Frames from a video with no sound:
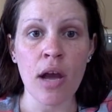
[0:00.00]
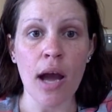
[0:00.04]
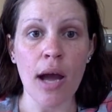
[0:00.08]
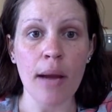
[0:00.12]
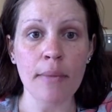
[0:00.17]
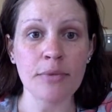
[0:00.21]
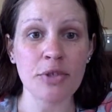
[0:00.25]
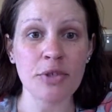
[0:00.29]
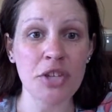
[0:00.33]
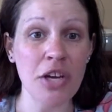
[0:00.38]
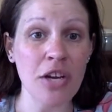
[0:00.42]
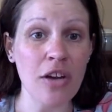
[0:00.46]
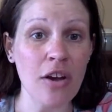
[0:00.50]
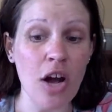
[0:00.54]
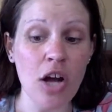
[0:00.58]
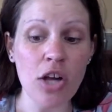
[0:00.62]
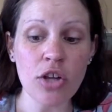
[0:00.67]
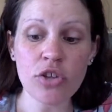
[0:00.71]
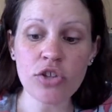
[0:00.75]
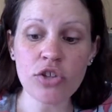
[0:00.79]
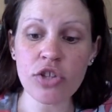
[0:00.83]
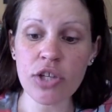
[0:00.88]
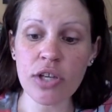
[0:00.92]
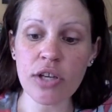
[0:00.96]

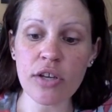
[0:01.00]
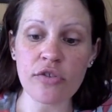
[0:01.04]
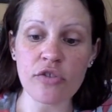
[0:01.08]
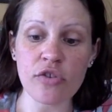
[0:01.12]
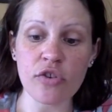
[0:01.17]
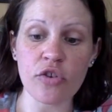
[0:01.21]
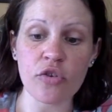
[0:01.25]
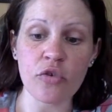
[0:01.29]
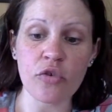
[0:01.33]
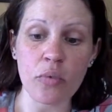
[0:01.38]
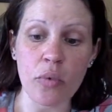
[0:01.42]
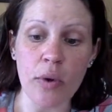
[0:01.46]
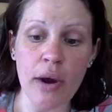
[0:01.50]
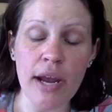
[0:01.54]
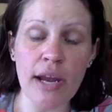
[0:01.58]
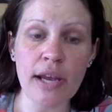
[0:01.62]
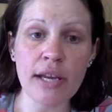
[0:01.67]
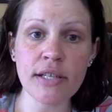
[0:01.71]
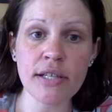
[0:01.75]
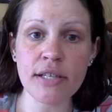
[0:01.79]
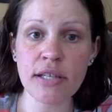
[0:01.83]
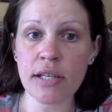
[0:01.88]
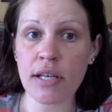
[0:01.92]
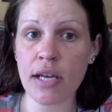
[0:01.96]
Shakeology is a
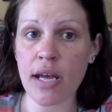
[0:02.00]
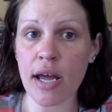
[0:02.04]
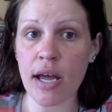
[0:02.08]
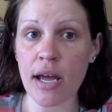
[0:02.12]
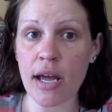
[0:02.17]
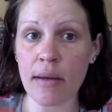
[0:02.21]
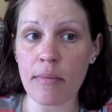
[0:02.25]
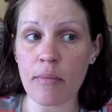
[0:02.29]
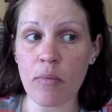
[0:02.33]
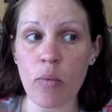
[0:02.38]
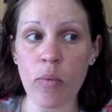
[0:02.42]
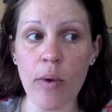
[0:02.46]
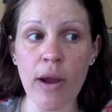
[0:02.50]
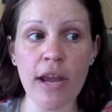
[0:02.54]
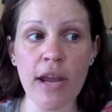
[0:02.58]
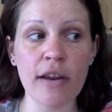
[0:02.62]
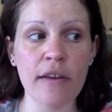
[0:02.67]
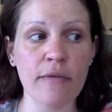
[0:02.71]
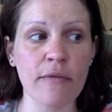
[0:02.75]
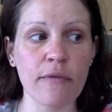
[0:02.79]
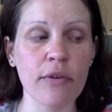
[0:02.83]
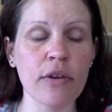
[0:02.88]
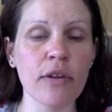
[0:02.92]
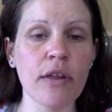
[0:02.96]
great way
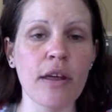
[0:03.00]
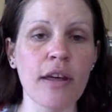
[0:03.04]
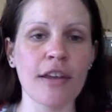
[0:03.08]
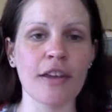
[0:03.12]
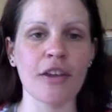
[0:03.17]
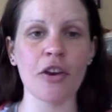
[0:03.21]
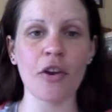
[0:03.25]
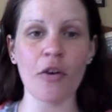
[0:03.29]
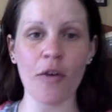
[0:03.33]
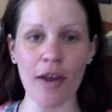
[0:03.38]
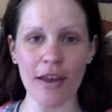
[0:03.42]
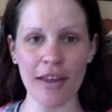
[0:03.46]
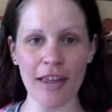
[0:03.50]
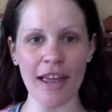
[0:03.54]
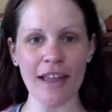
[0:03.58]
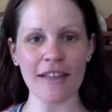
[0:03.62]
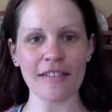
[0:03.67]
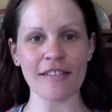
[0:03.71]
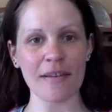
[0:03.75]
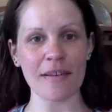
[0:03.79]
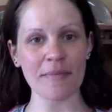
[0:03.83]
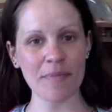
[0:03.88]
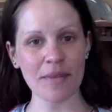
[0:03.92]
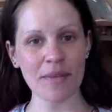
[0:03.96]
to feel like, I
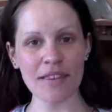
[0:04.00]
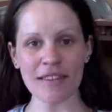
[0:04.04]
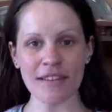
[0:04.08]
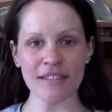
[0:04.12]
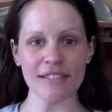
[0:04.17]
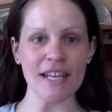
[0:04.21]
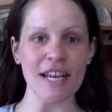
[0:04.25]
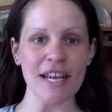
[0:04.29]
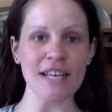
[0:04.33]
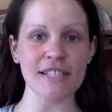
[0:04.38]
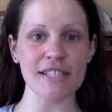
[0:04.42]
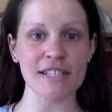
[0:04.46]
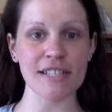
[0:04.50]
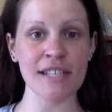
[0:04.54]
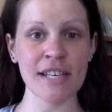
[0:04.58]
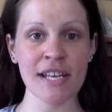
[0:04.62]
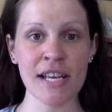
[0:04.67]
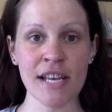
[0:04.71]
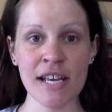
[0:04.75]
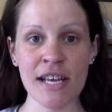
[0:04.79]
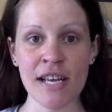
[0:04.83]
get something that tastes